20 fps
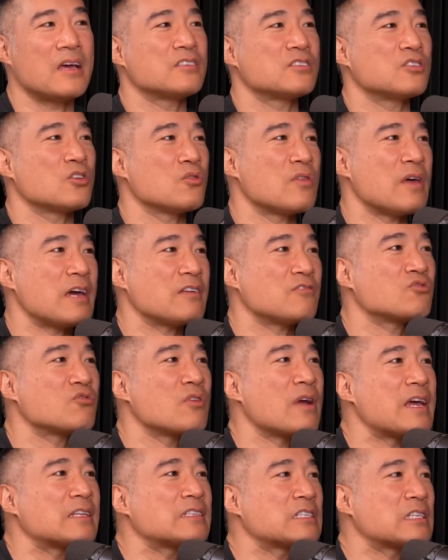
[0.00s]
And so that
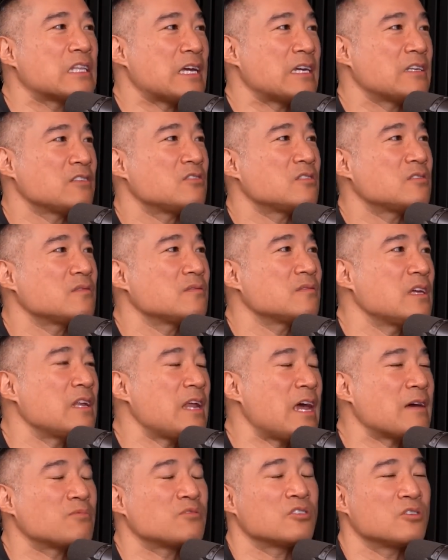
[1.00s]
translates
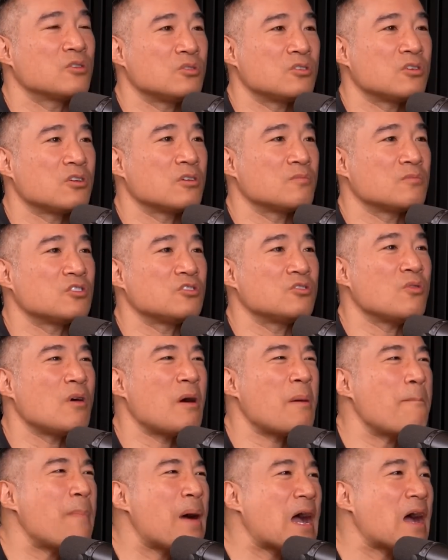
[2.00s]
in absolute terms
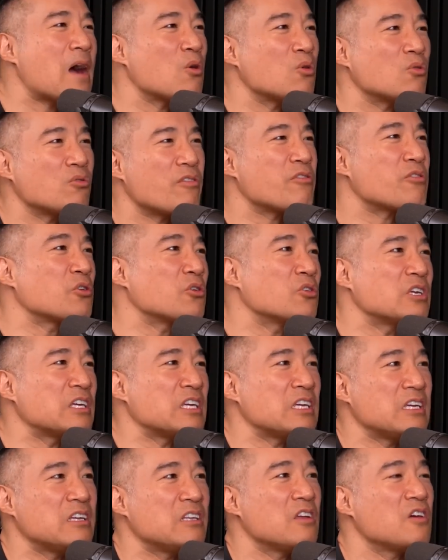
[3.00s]
to about
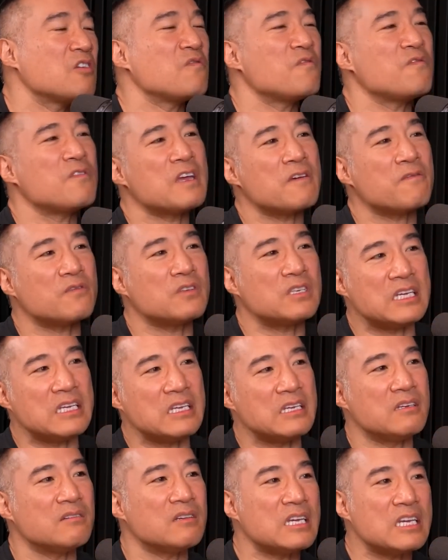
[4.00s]
thirty to
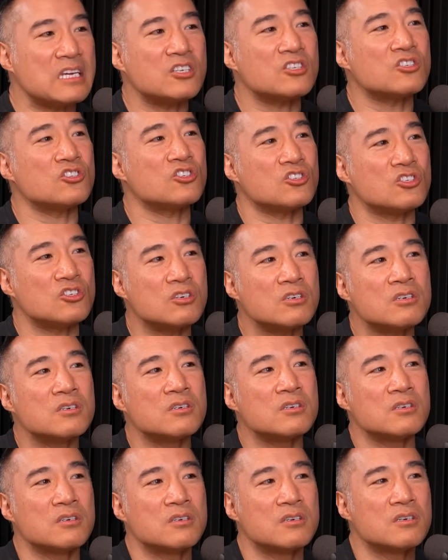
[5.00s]
fifty-ish
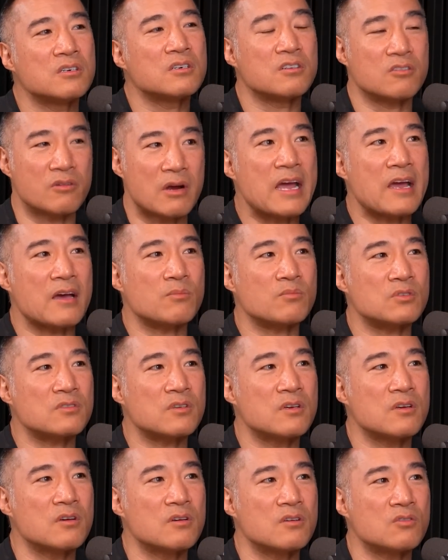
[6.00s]

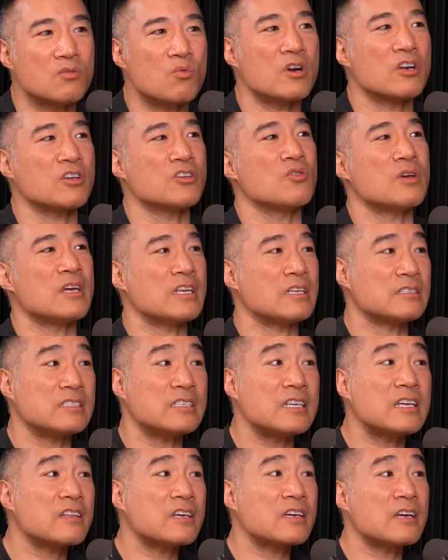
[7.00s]
grams. To where you hit a
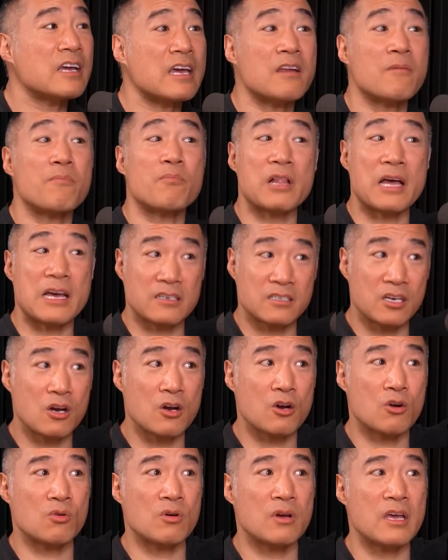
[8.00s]
ceiling and a
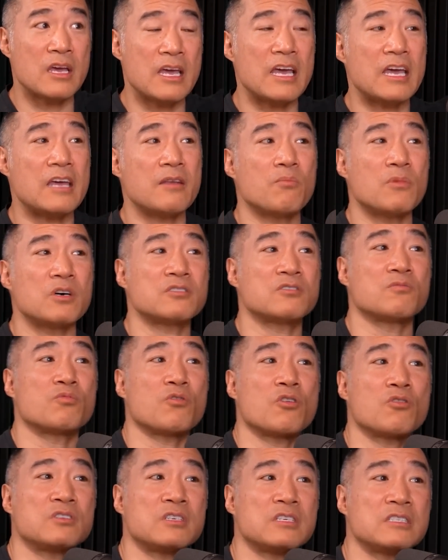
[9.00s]
plateau in muscle
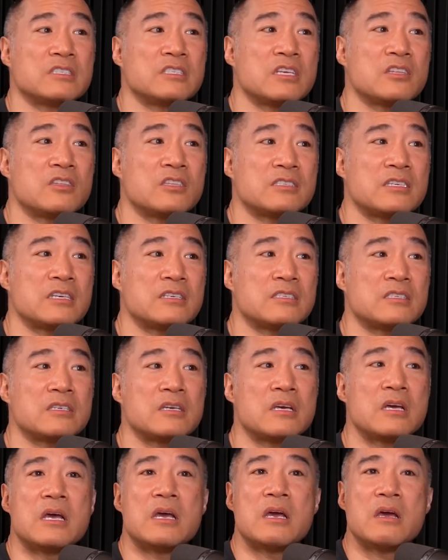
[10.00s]
protein
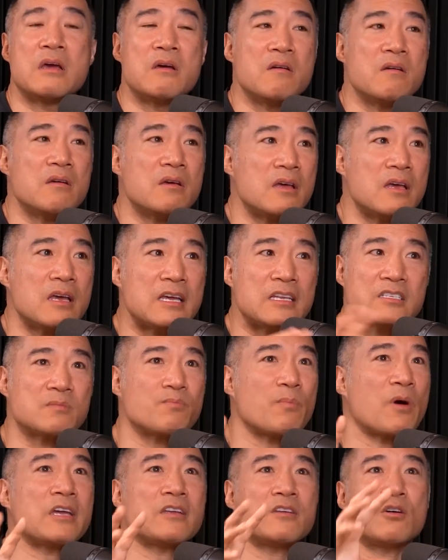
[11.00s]
synthesis in
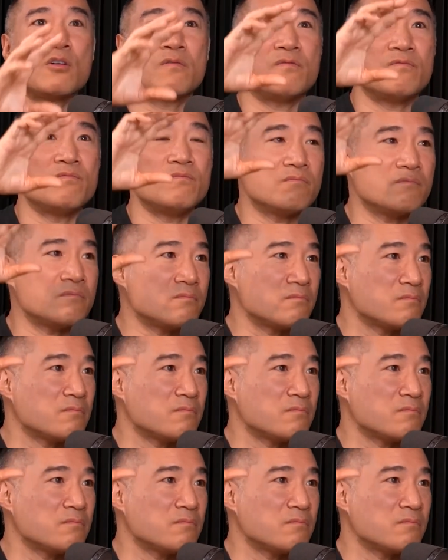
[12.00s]
spite of